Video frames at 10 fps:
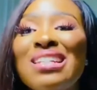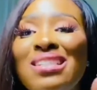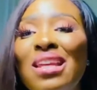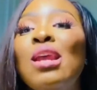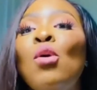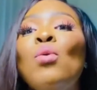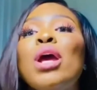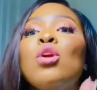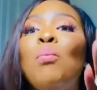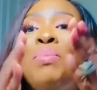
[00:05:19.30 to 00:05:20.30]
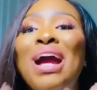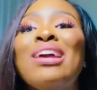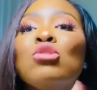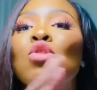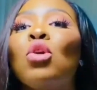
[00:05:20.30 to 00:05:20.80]
and God is against it.
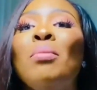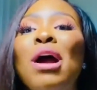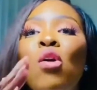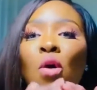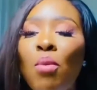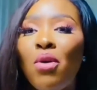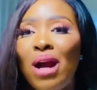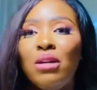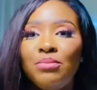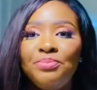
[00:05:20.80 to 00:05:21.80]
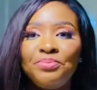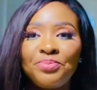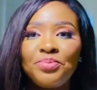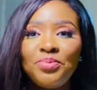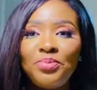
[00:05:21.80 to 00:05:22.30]
We are not back in Sodom and
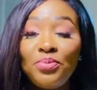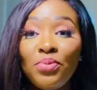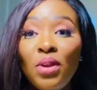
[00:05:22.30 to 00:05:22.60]
Gomorrah.